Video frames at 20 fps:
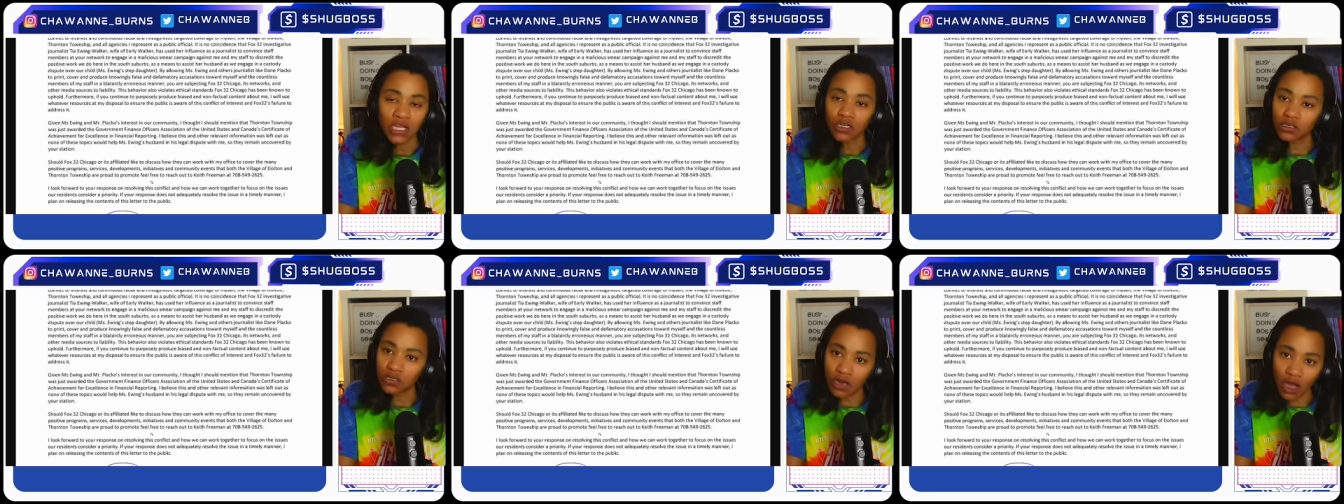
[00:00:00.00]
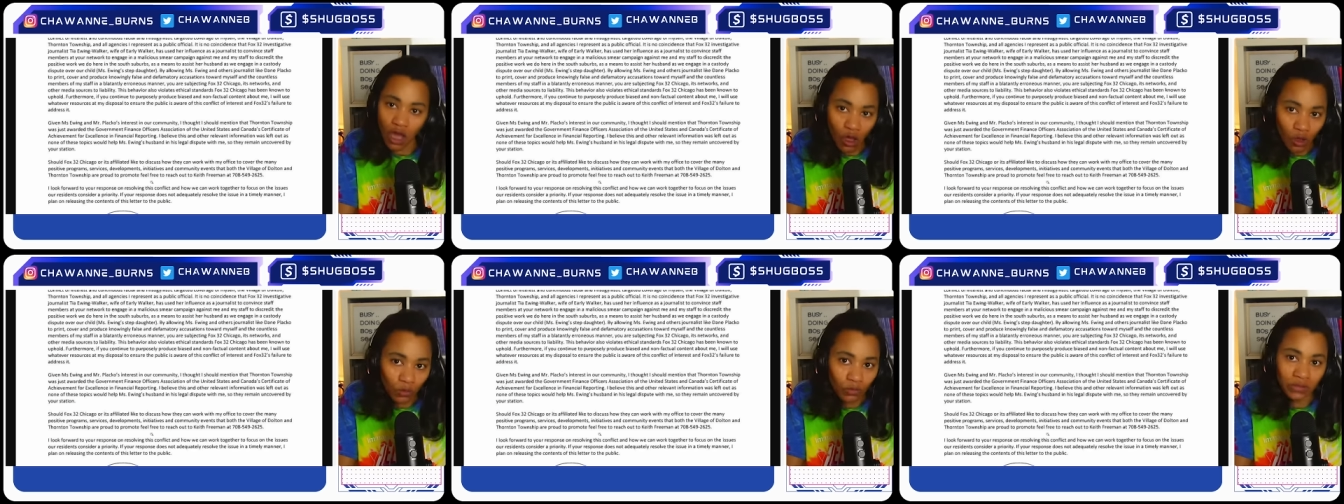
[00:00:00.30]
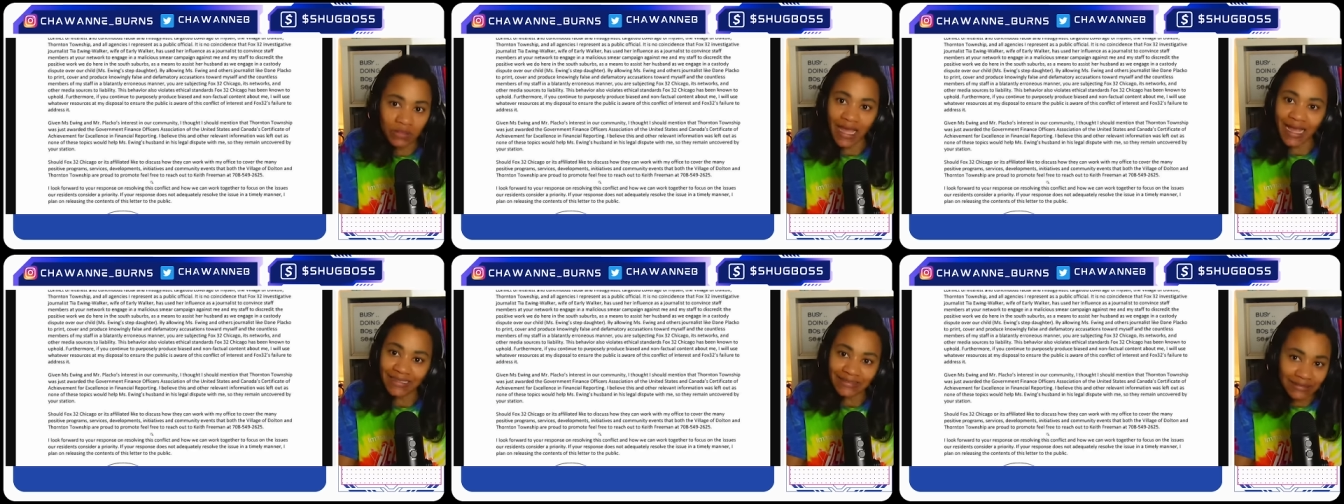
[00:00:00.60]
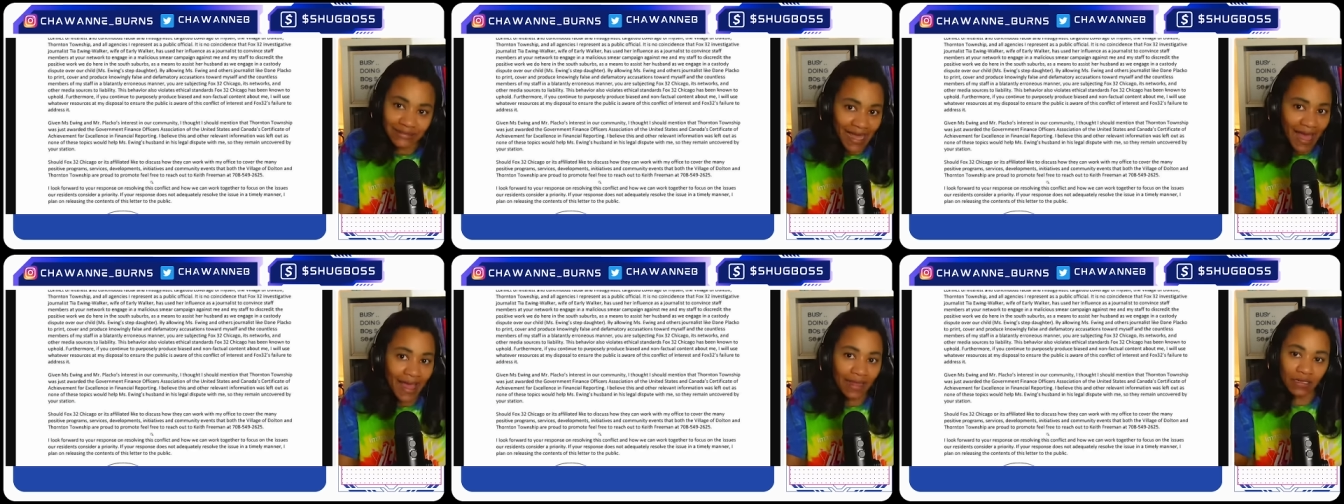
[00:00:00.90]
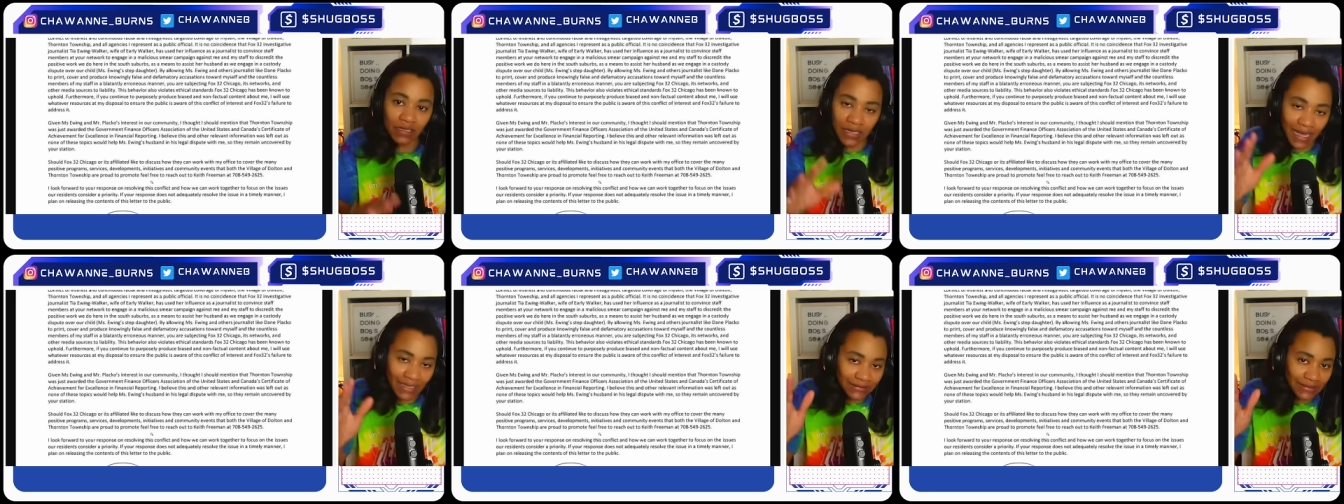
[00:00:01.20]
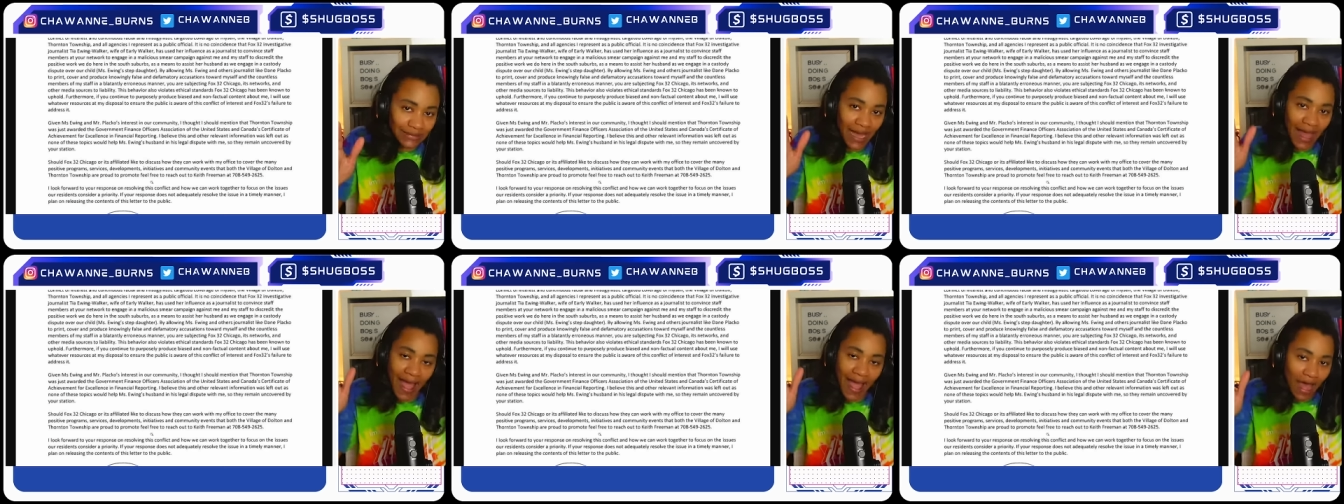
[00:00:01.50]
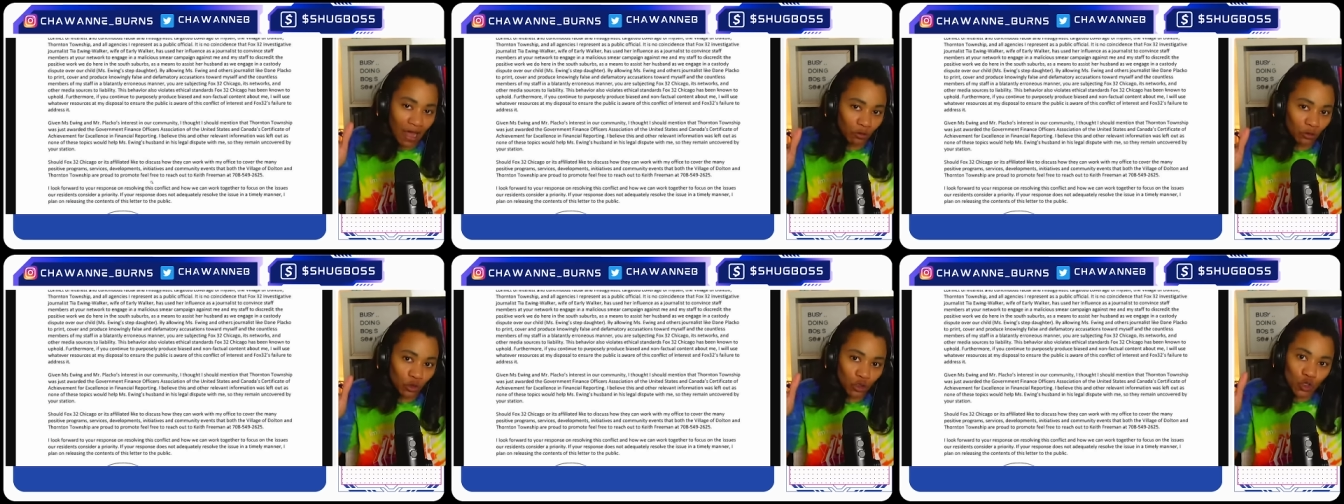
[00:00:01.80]
No, that's not
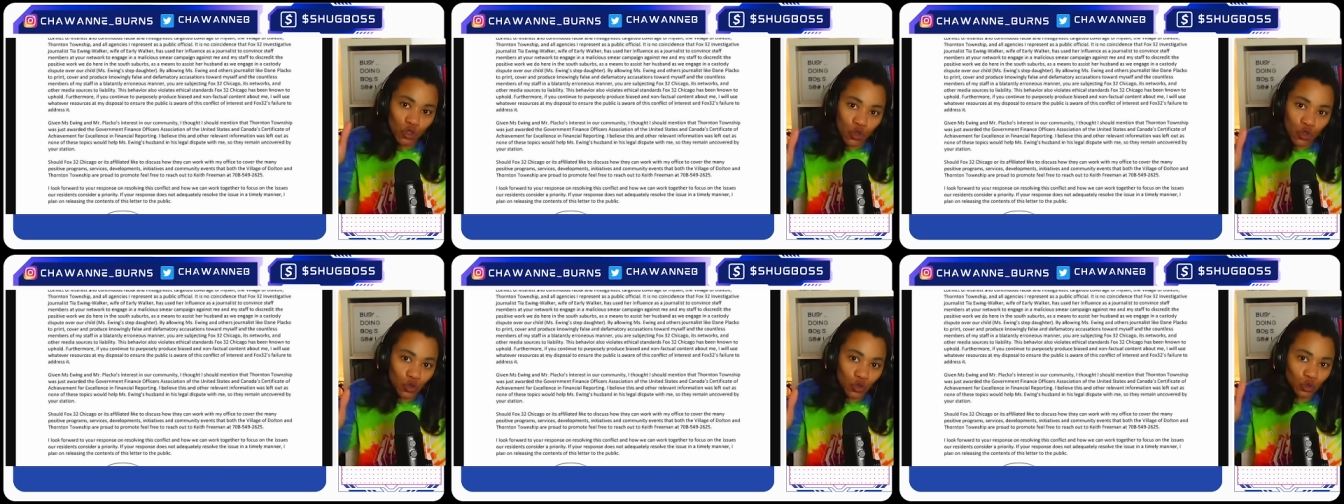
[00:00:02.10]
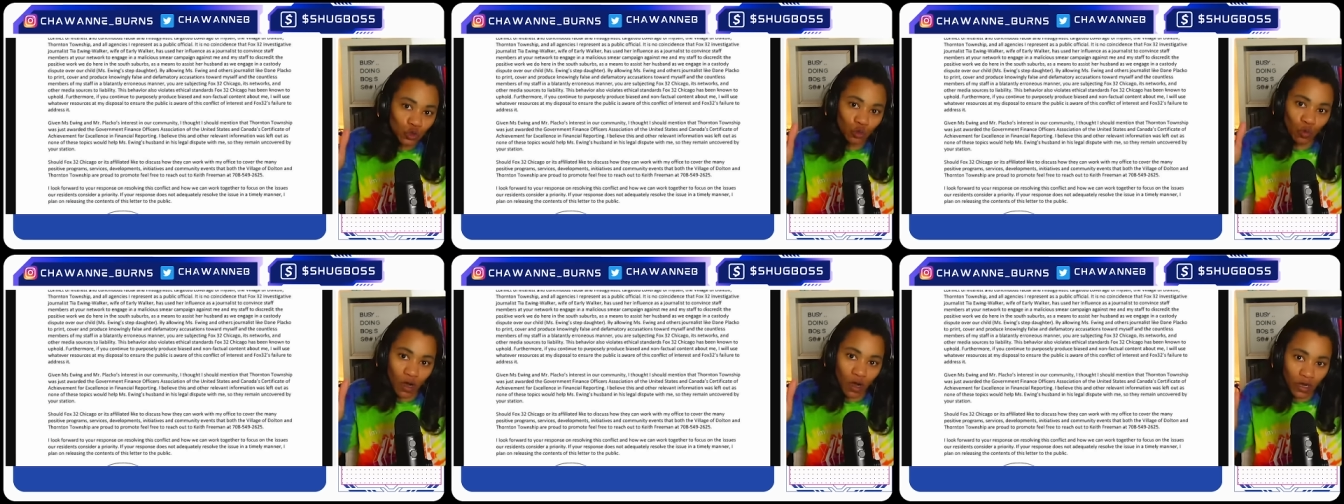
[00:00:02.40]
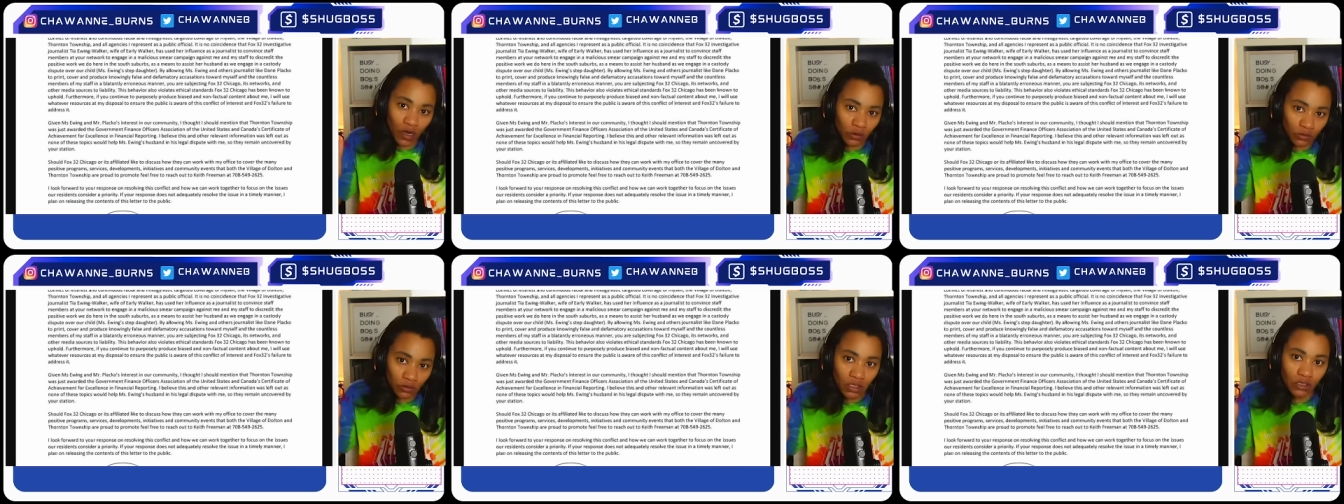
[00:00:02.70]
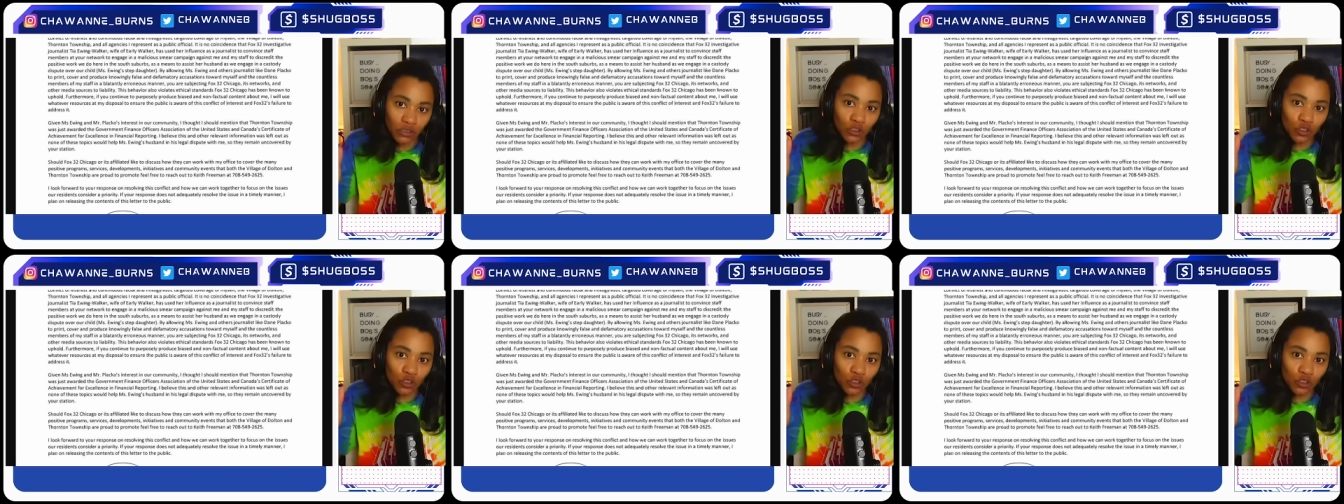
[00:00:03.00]
how news work.